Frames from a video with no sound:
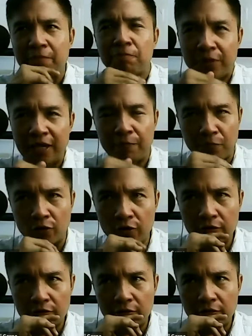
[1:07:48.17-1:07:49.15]
Some
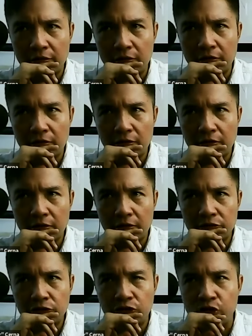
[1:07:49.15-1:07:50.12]
people
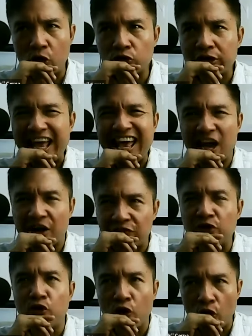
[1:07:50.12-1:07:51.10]
don't
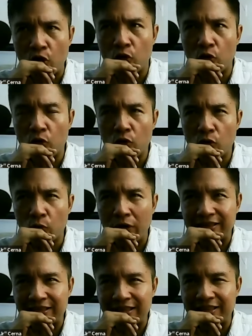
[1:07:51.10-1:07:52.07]
ever know
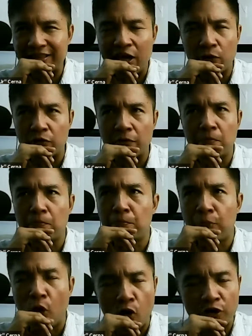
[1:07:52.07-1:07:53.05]
what they were
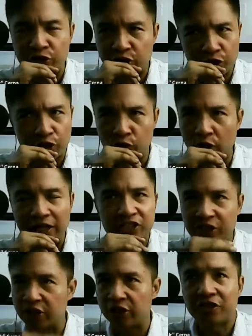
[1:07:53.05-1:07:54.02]
born to do
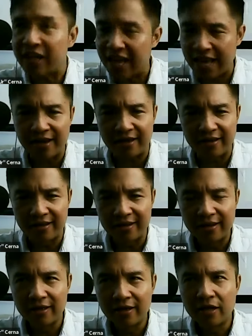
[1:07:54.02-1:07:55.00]
until the end.
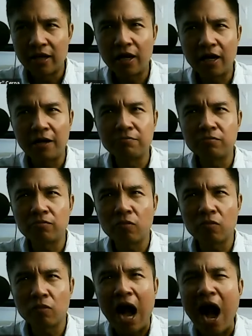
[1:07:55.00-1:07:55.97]

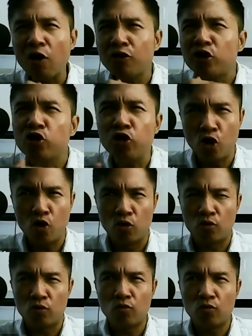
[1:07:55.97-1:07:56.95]
How do you
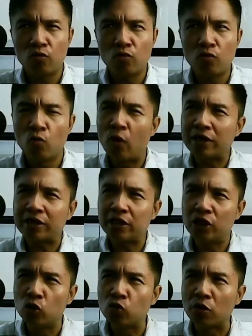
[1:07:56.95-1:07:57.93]
know what
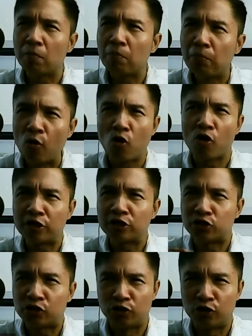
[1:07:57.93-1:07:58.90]
you were
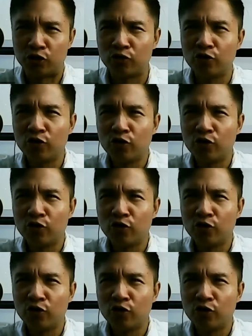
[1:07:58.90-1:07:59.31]
born to do?